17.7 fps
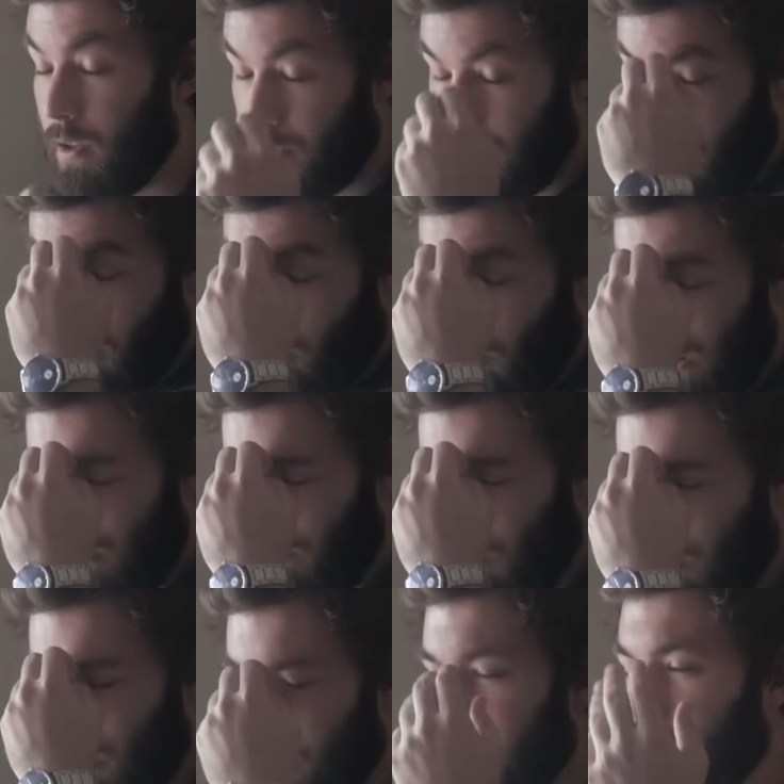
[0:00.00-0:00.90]
No,
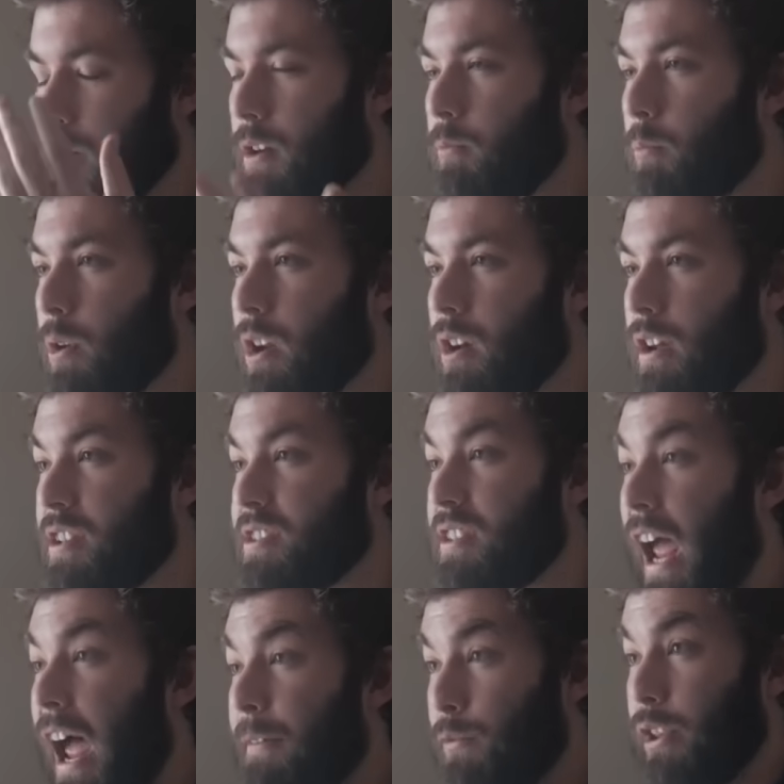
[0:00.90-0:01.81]
what are we gonna do? We're gonna
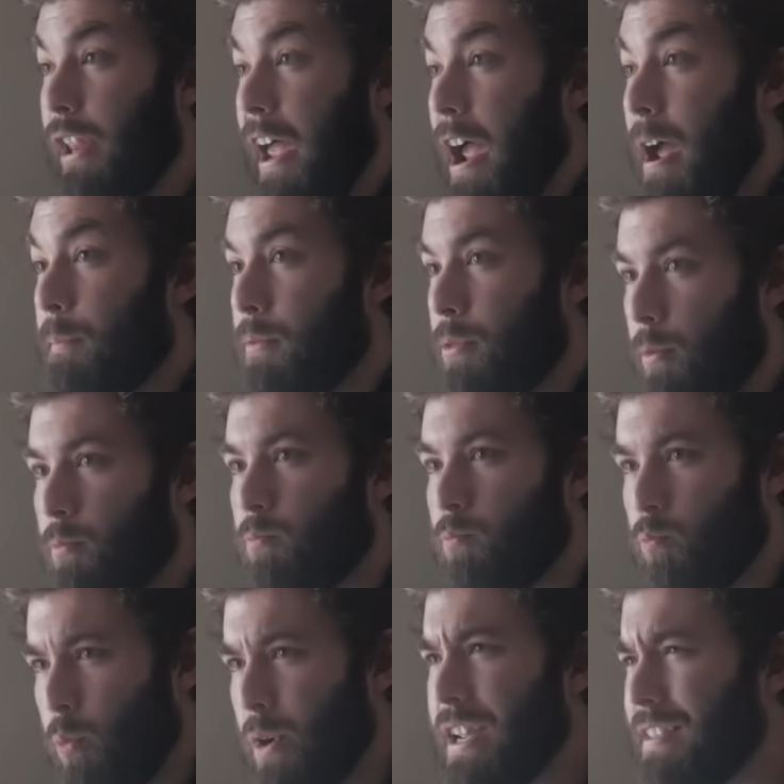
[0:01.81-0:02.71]
have lab the
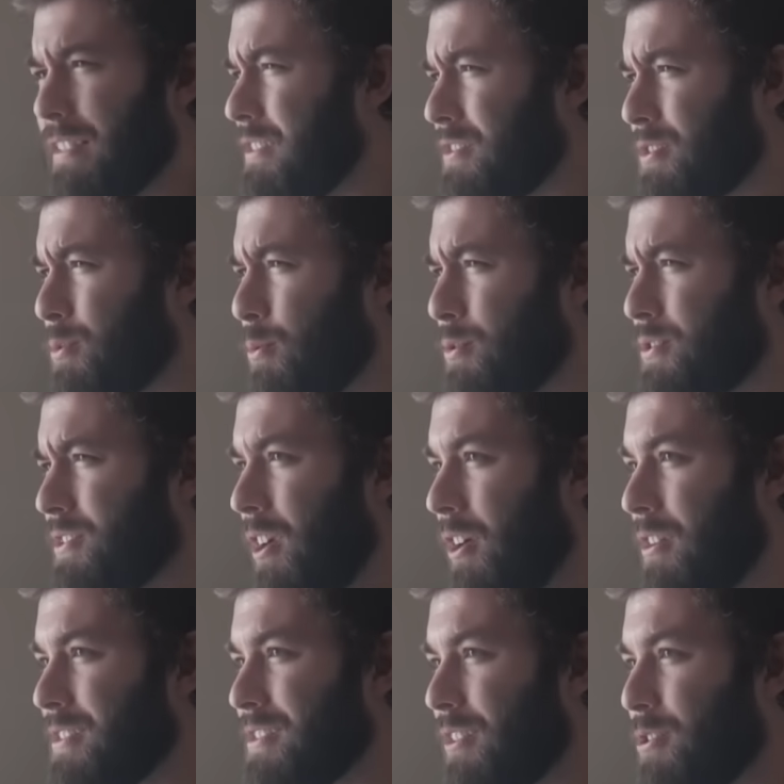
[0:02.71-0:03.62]
week that school
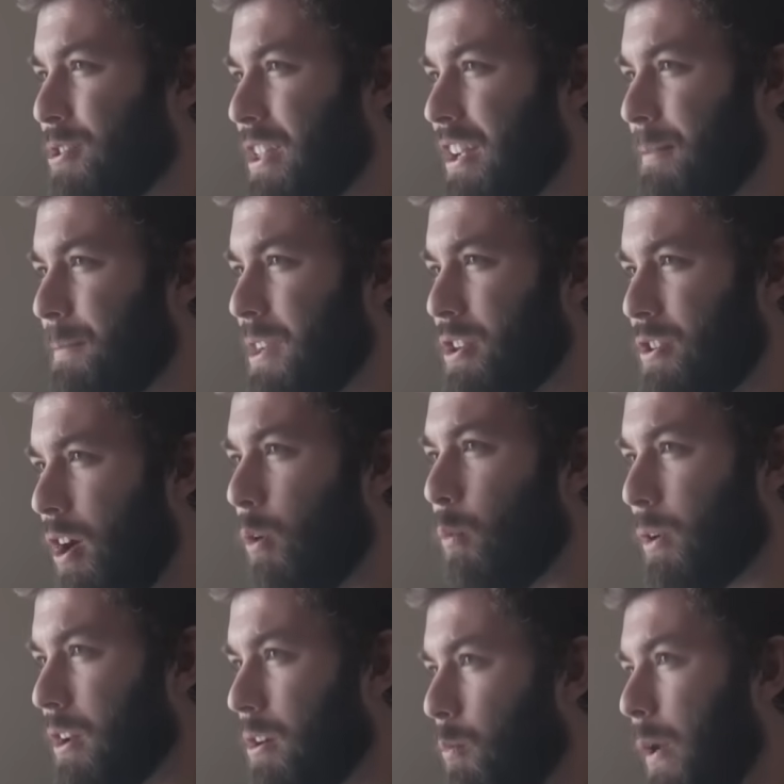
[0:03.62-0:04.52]
starts? Are you kidding me? No,
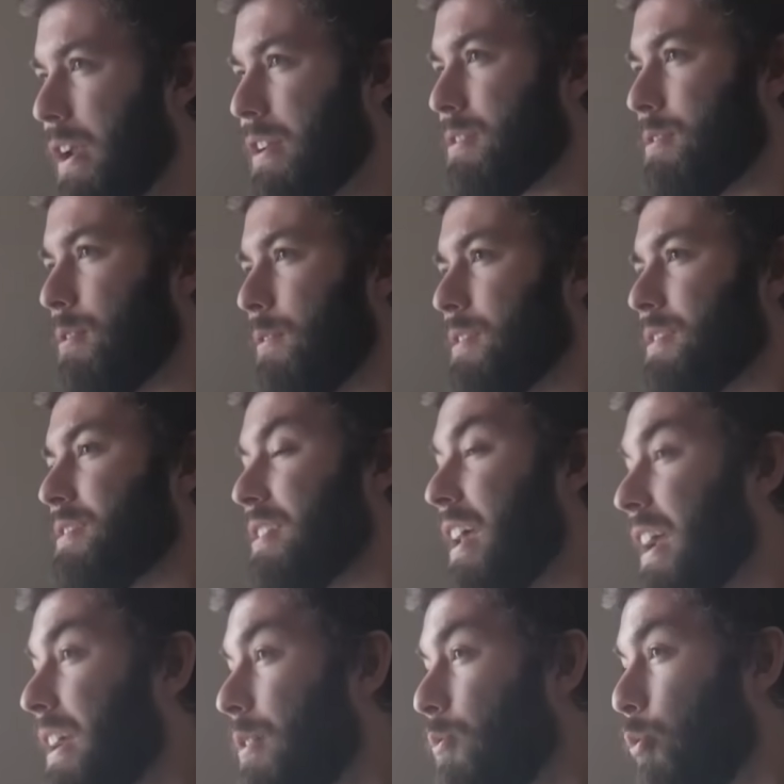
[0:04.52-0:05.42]
we're gonna wait until the
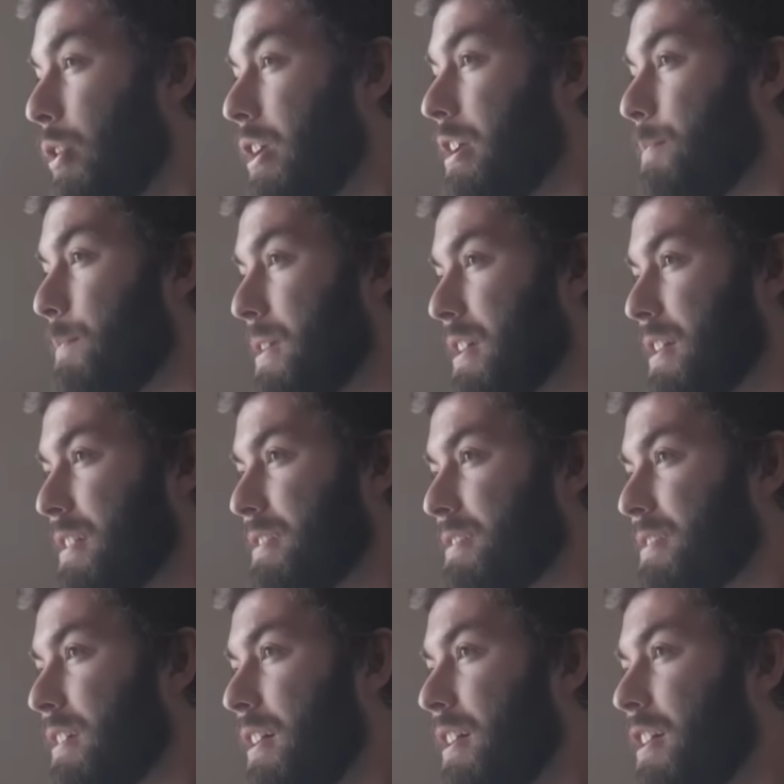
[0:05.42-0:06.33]
second week
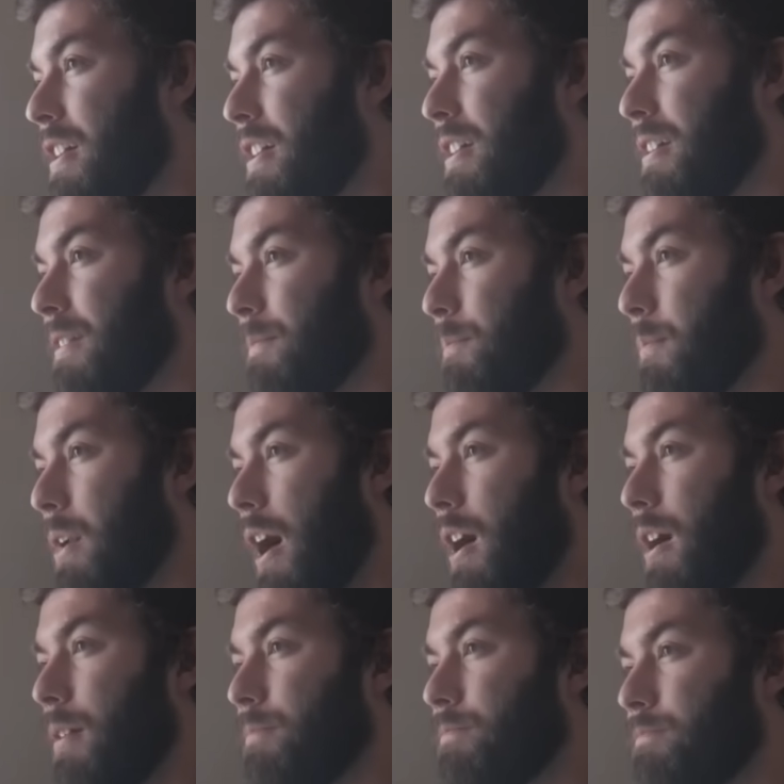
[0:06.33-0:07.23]
because,
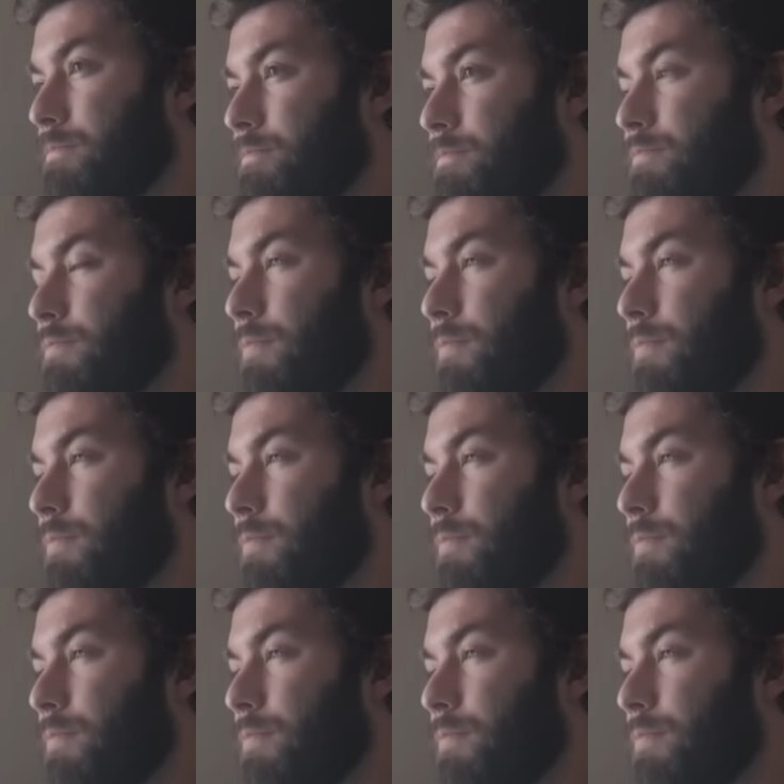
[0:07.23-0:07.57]
well,